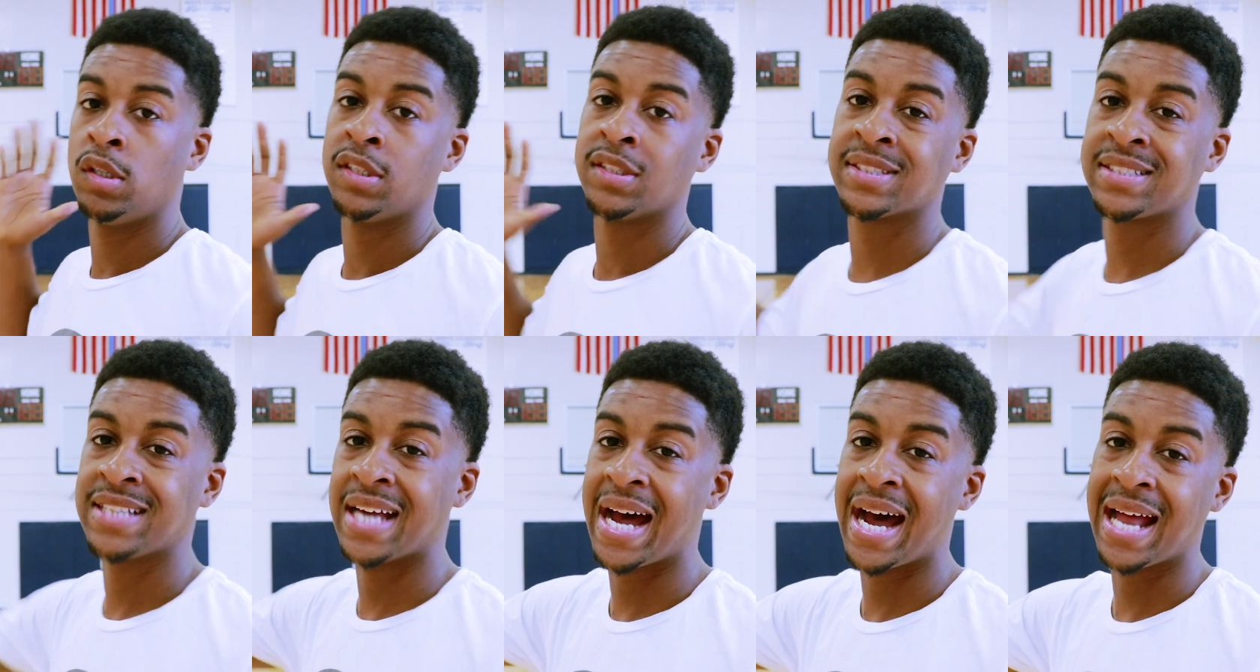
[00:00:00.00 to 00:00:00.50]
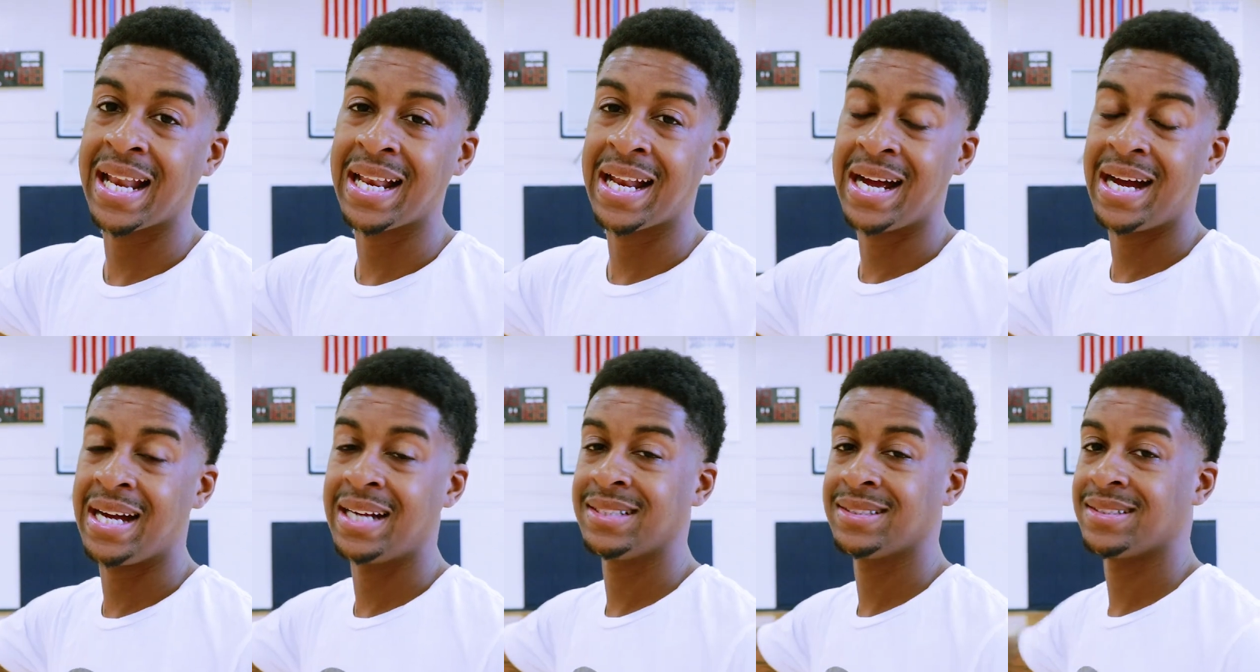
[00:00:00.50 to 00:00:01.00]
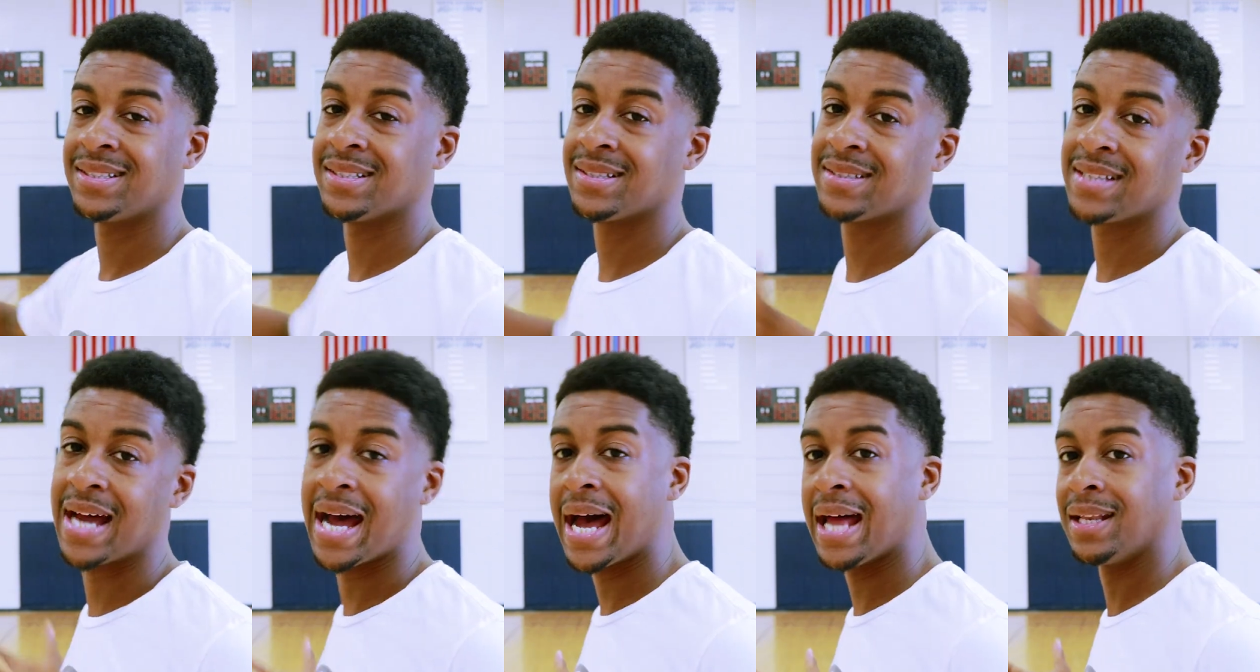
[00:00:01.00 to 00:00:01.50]
sideline to
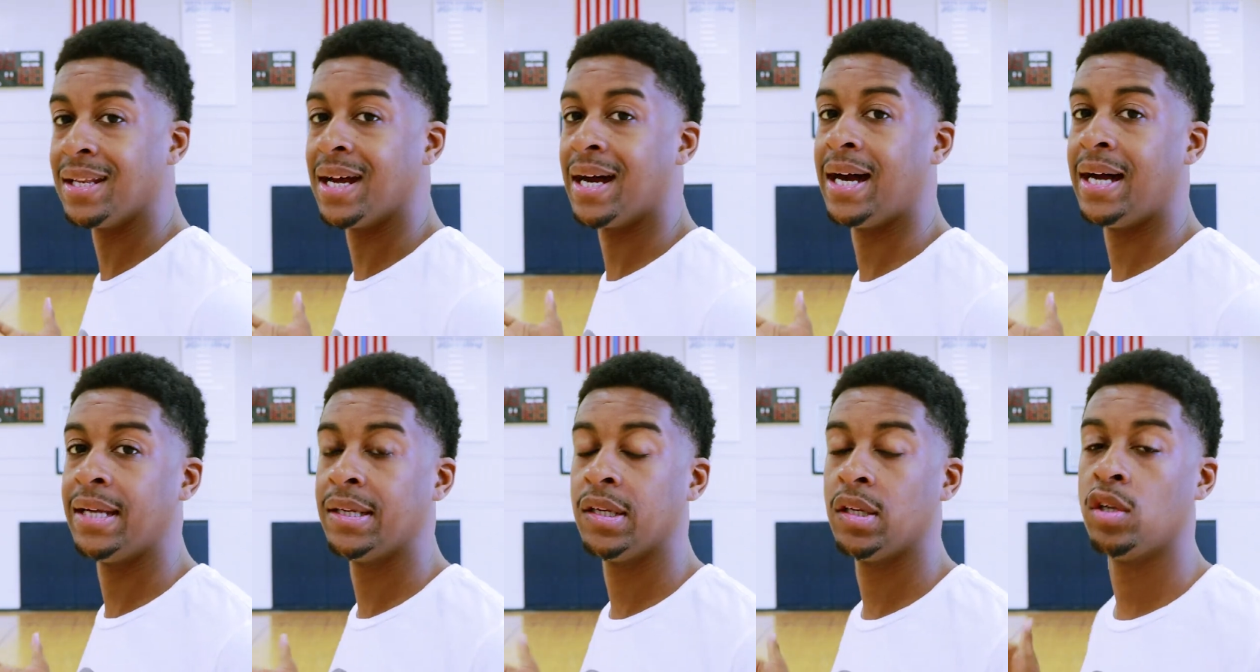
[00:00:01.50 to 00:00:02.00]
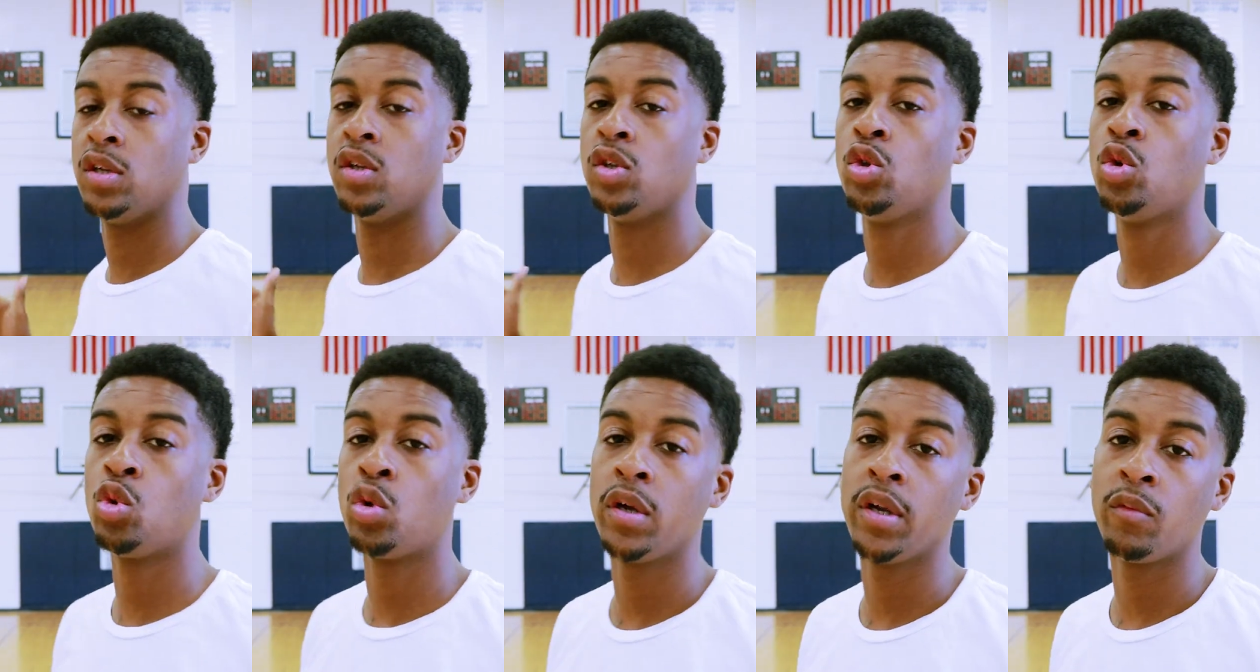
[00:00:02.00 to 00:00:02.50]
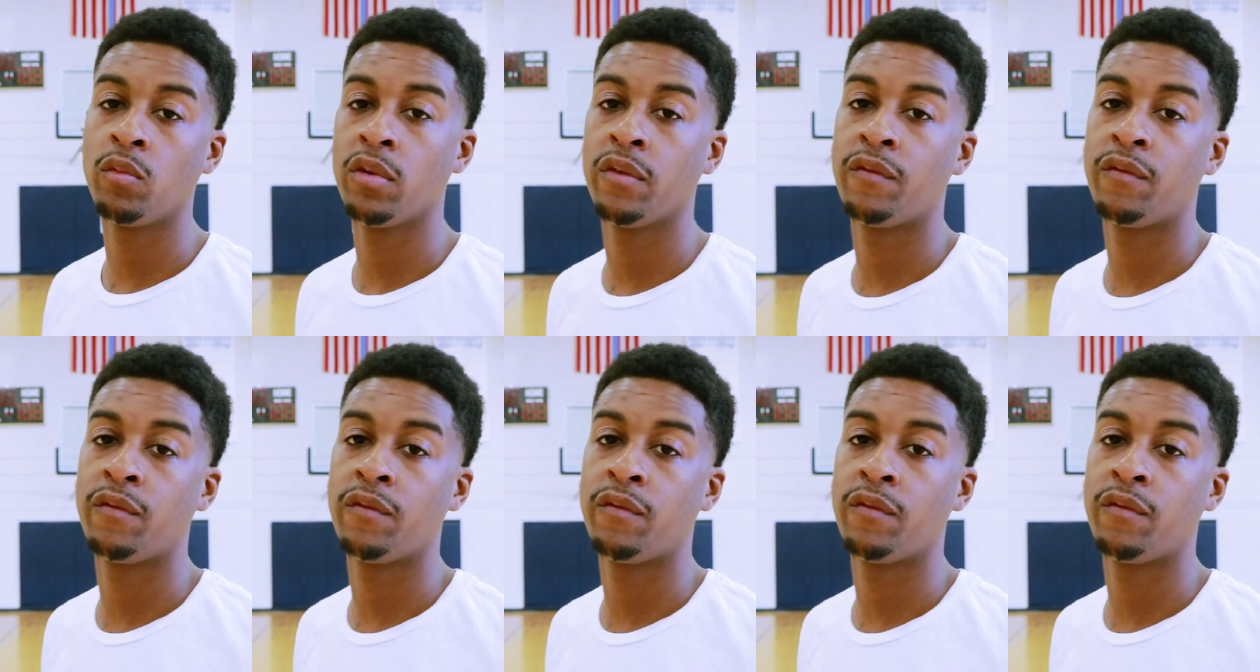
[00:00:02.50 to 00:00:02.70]
sideline, doing